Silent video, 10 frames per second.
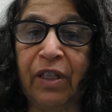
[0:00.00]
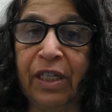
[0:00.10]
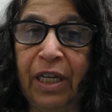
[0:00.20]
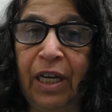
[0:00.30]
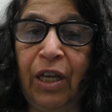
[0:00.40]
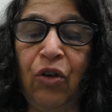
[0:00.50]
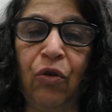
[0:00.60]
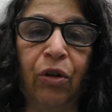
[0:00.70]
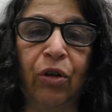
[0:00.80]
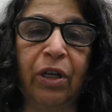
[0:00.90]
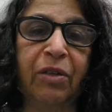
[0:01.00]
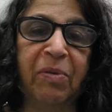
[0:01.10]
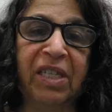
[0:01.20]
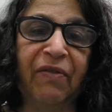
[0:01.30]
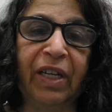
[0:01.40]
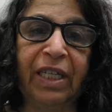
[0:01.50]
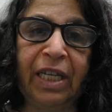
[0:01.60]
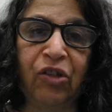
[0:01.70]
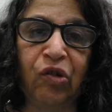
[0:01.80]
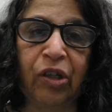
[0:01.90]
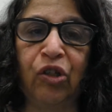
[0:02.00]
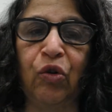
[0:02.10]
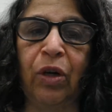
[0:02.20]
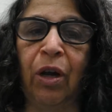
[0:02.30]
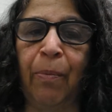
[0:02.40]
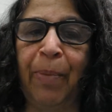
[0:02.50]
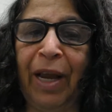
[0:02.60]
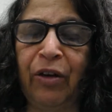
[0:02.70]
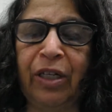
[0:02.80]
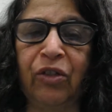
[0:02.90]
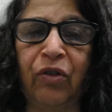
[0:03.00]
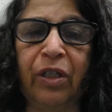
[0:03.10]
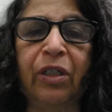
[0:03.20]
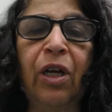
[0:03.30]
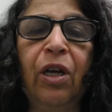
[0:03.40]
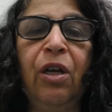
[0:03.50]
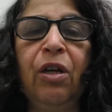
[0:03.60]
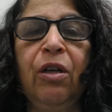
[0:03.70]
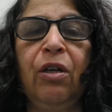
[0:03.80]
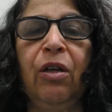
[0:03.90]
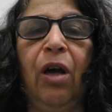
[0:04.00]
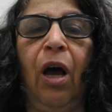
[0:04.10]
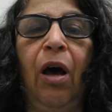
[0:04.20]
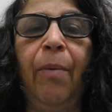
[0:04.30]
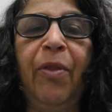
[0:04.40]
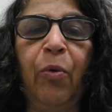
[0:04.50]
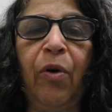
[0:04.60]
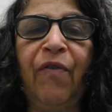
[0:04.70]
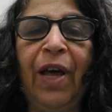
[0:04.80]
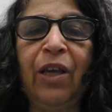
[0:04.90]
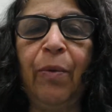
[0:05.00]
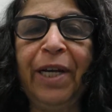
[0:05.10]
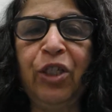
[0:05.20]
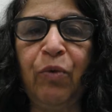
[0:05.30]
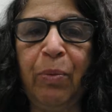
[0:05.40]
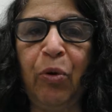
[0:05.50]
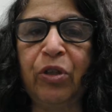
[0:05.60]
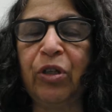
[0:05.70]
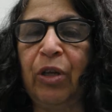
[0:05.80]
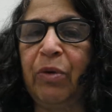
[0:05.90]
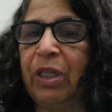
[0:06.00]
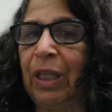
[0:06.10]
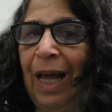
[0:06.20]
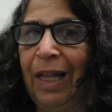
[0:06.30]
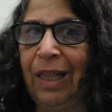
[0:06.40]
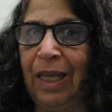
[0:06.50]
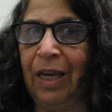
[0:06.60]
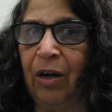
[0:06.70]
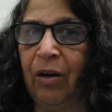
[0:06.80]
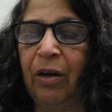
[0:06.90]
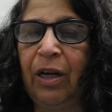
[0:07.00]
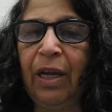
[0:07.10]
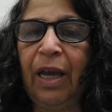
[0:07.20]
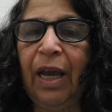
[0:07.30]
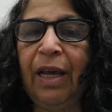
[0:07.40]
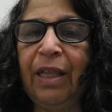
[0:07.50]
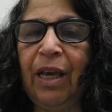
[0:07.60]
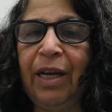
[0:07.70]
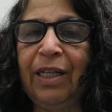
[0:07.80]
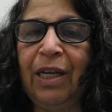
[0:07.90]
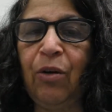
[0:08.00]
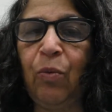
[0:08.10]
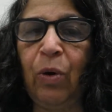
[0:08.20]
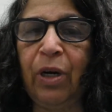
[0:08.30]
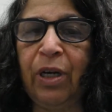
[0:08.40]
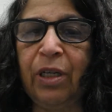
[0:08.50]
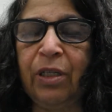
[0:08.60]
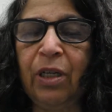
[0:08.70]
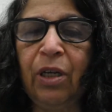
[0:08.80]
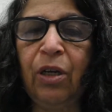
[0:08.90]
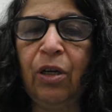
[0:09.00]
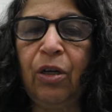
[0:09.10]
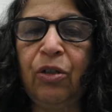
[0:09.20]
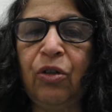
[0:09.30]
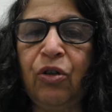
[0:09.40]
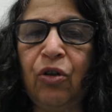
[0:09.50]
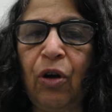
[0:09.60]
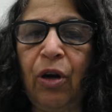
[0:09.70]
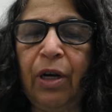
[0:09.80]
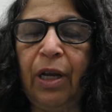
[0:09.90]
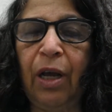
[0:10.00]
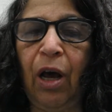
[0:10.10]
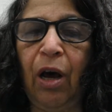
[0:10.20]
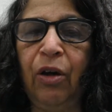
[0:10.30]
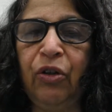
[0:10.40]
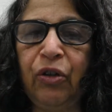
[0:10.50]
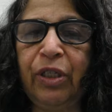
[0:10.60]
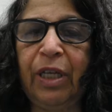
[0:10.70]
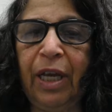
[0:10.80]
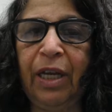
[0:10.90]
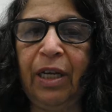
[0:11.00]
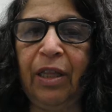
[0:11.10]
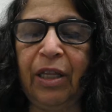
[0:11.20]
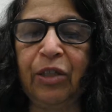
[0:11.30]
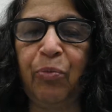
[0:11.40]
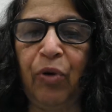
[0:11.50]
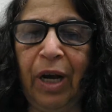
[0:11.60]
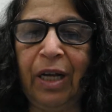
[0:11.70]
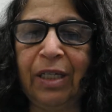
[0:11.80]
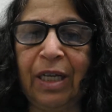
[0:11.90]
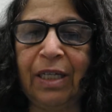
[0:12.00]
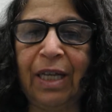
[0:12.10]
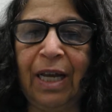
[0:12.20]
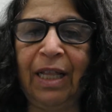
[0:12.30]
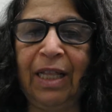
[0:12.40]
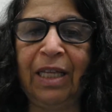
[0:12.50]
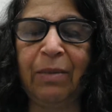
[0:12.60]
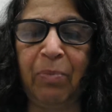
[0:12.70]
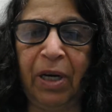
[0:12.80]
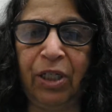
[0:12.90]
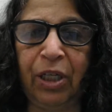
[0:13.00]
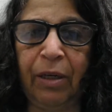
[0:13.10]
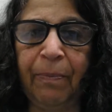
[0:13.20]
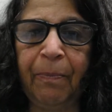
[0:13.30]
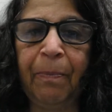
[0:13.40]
the city. You could look at specific districts. You can compare districts. There were evaluation reports. So there was a lot there. And the idea was to start understanding this process and this budget